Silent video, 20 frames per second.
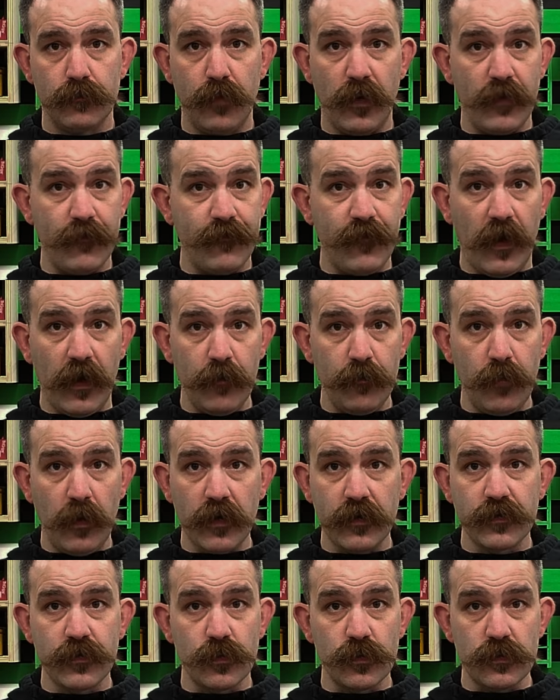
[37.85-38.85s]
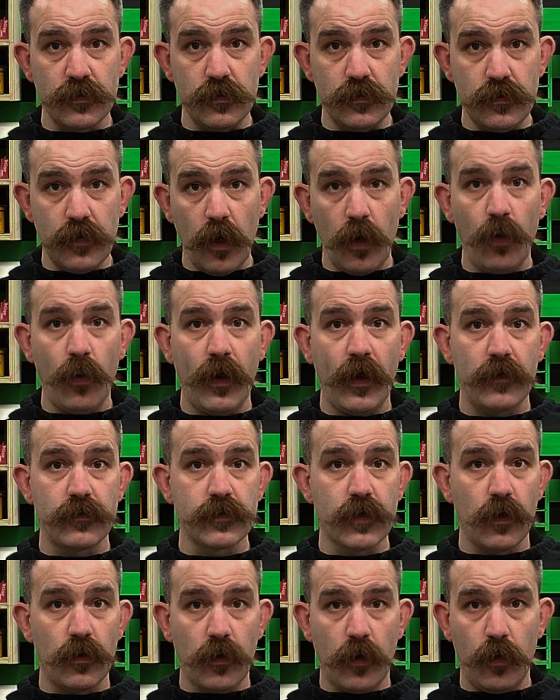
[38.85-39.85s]
but at $5 there was no way I was
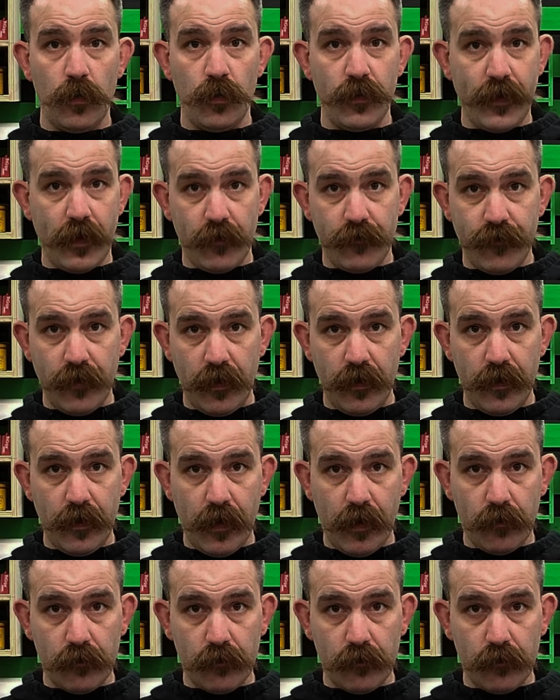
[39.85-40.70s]
going home without finding